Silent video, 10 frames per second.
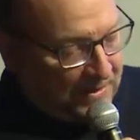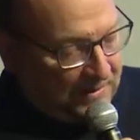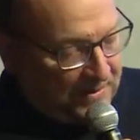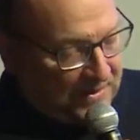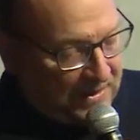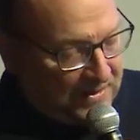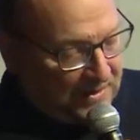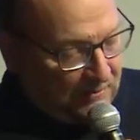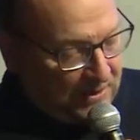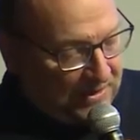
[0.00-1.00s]

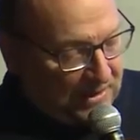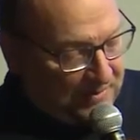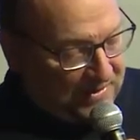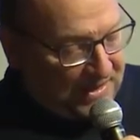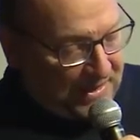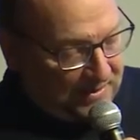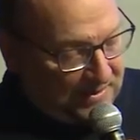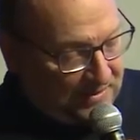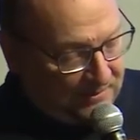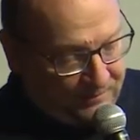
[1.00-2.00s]
discussing what comes
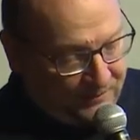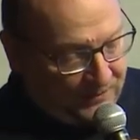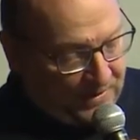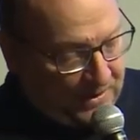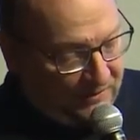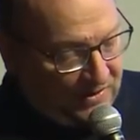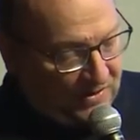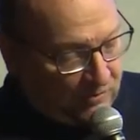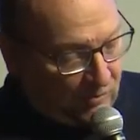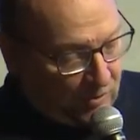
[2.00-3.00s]
next, if
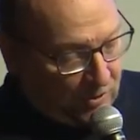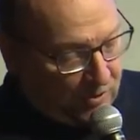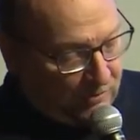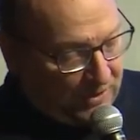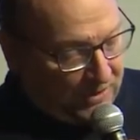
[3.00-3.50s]
this war will